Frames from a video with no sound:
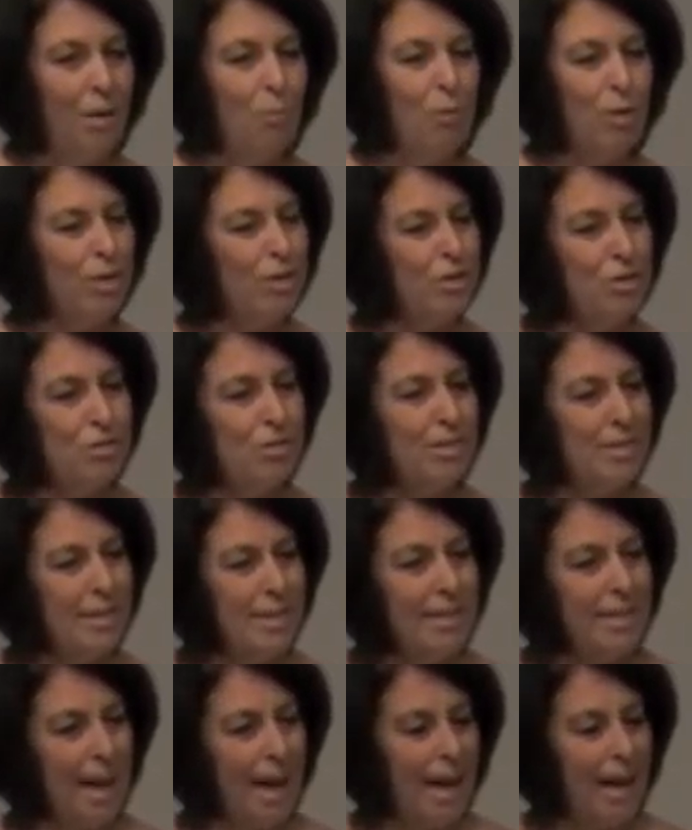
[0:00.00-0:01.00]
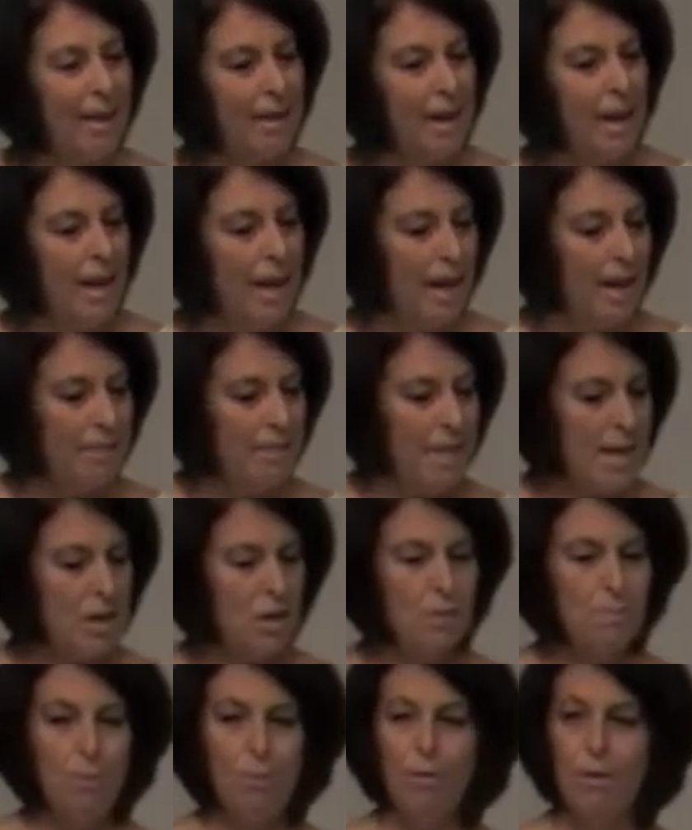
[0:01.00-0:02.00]
Where did you see that? And they
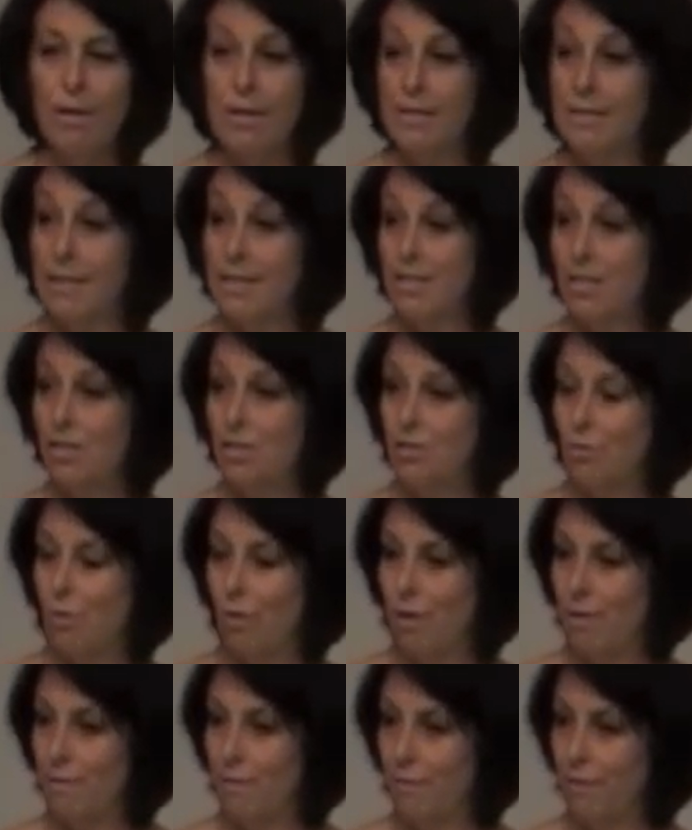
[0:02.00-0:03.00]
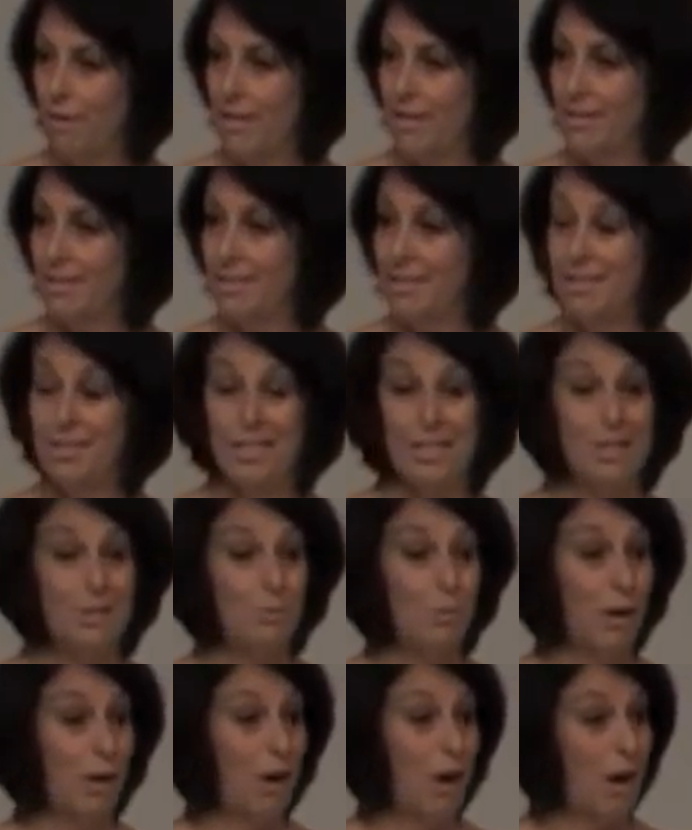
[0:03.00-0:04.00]
could point in this story, for instance, it's
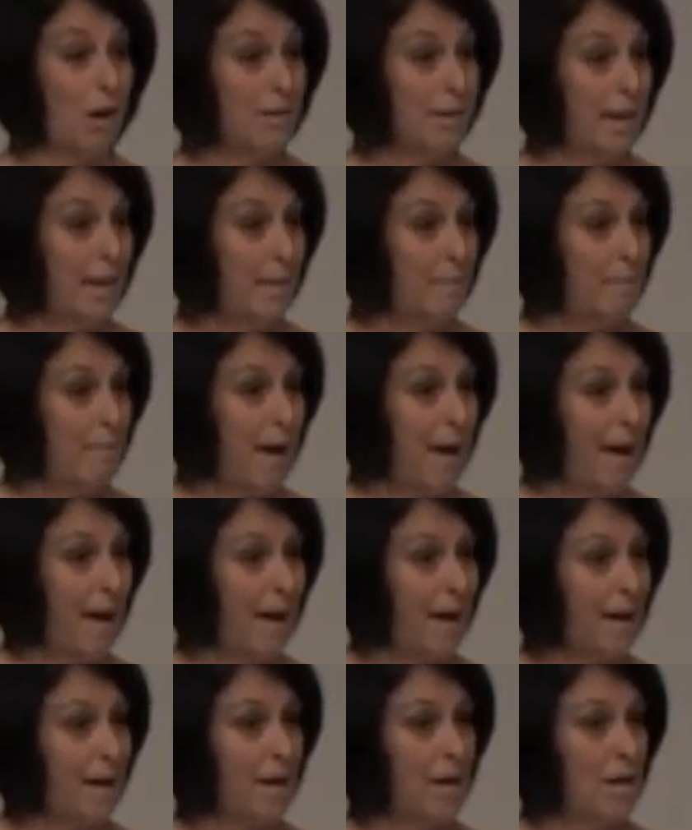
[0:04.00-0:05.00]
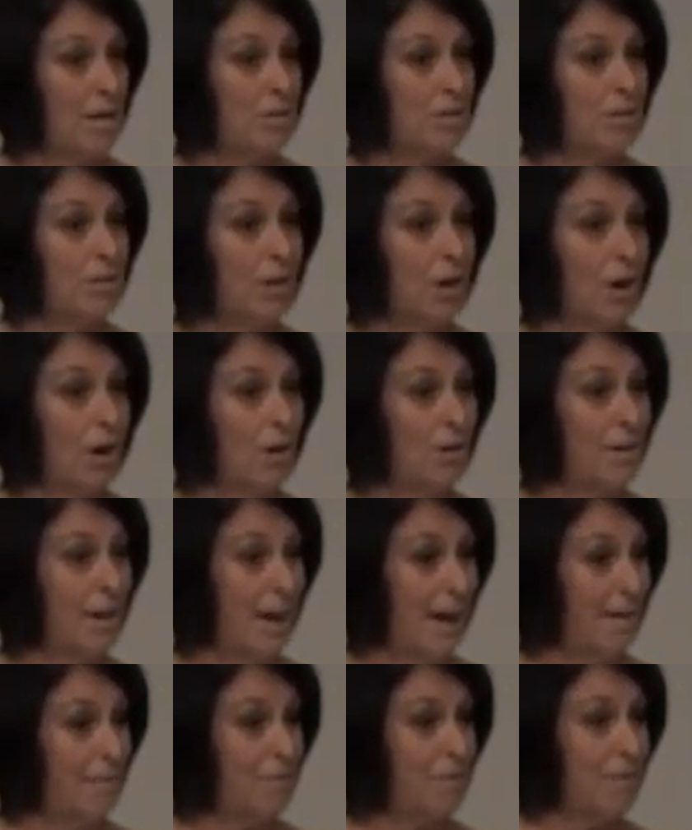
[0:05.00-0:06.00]
when God came back to the garden
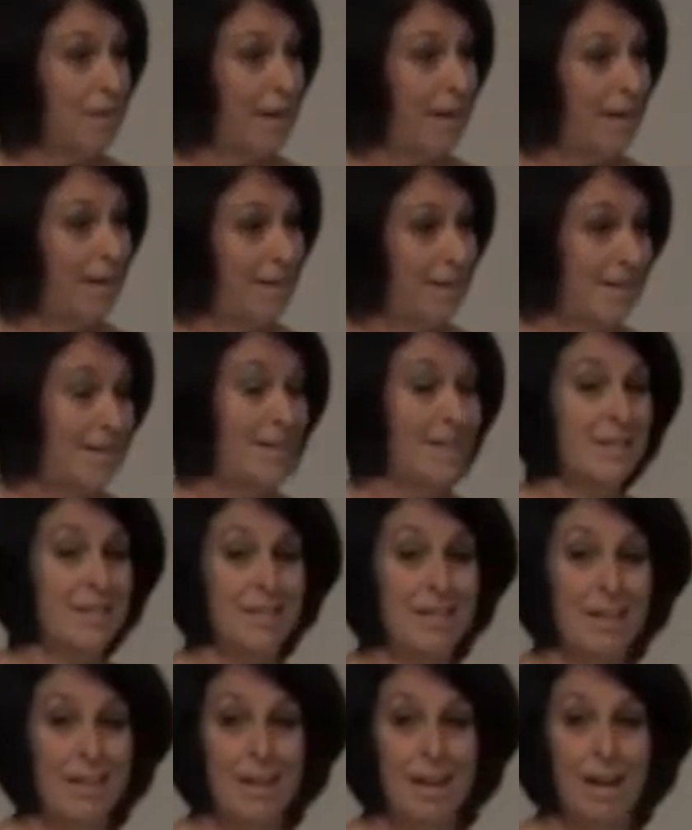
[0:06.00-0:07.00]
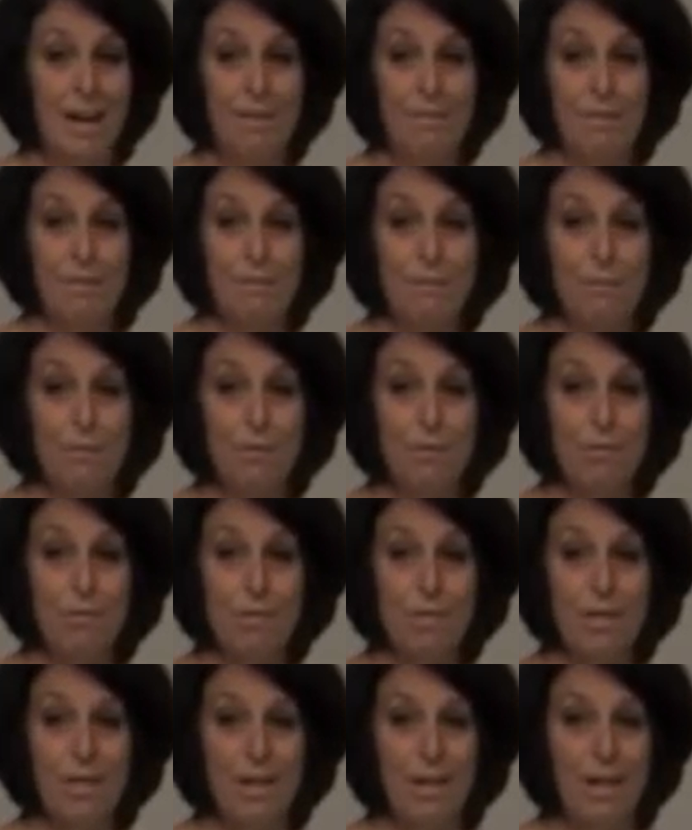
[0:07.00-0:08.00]
after they had eaten of the fruit,
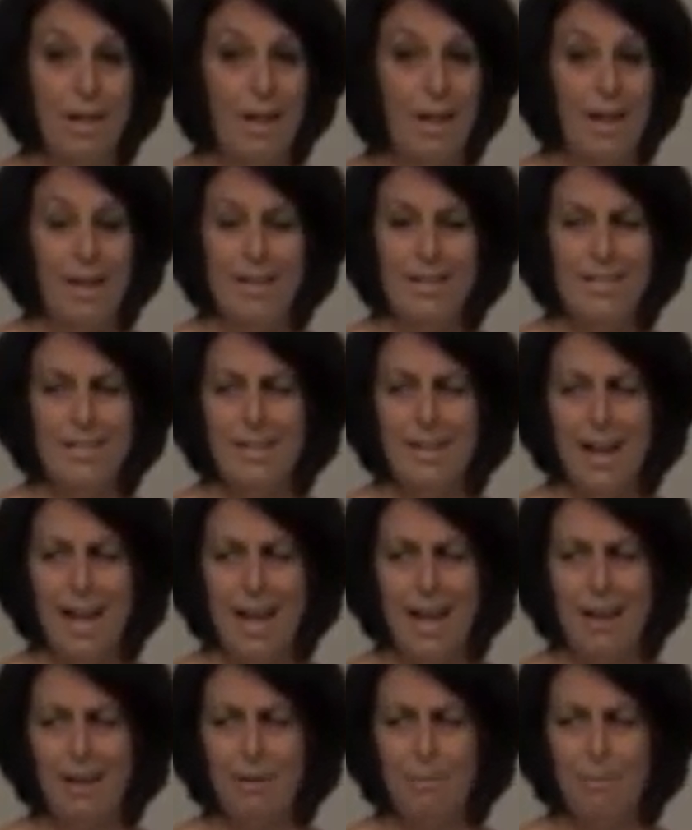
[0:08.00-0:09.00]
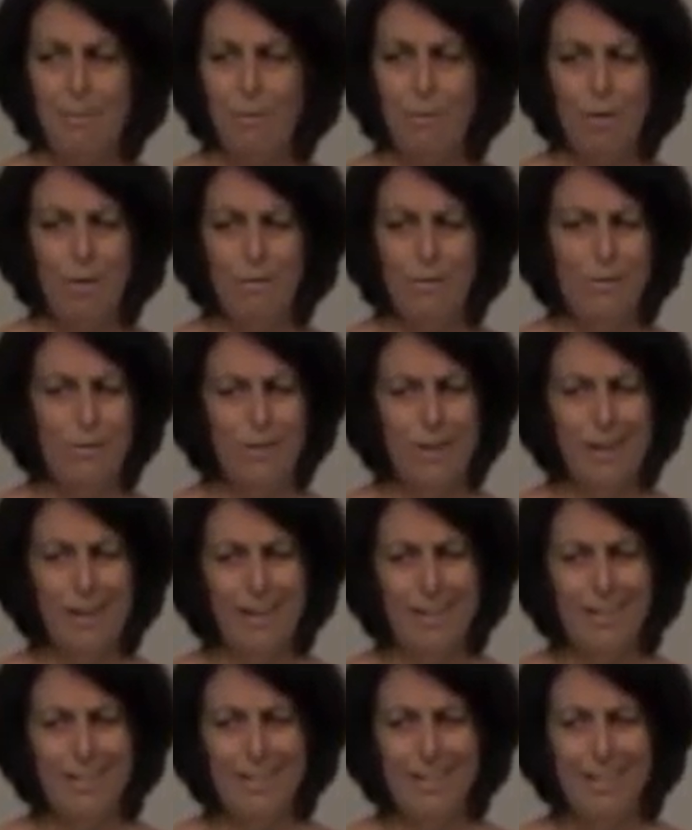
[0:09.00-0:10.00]
and he said, Adam, what have you
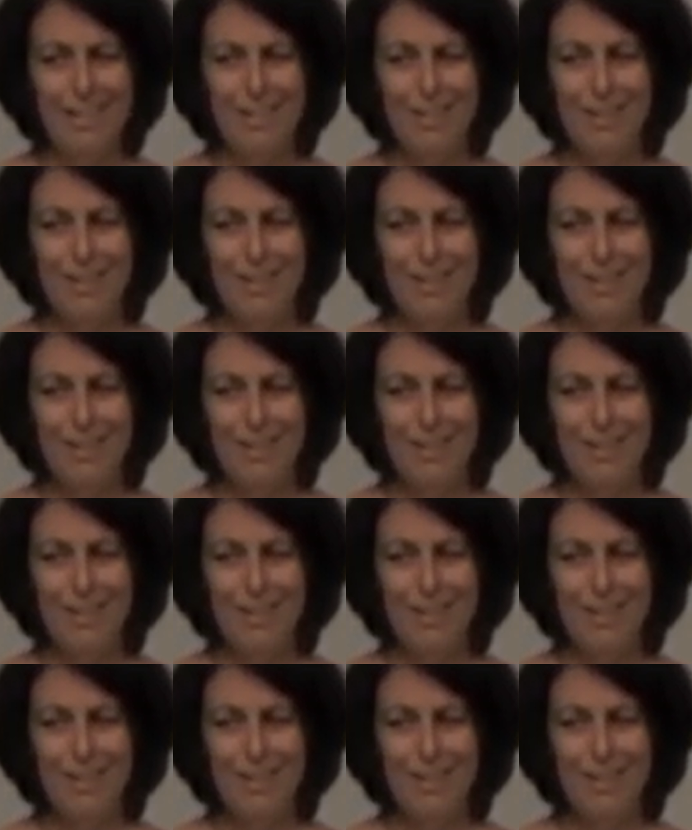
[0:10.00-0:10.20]
done?